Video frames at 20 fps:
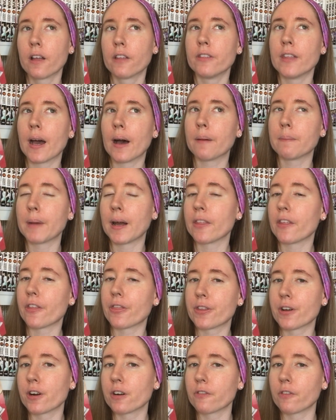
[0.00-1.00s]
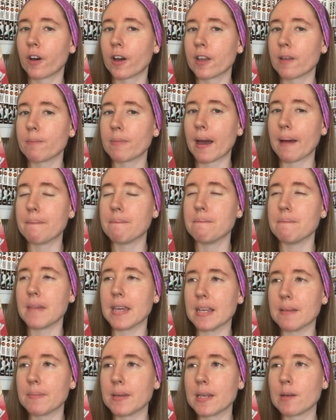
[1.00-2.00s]
that by the third volume that
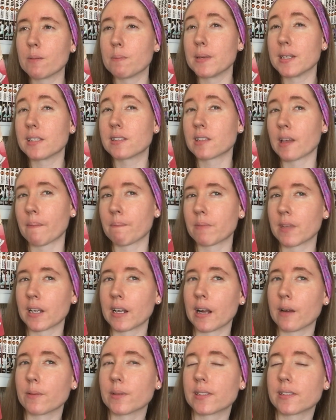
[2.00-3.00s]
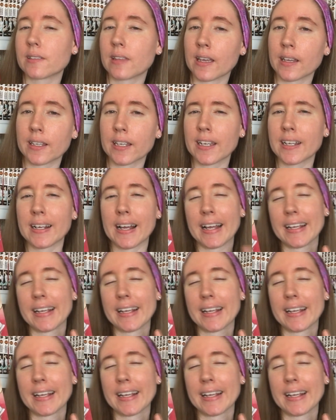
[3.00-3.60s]
maybe it would be something I was thinking.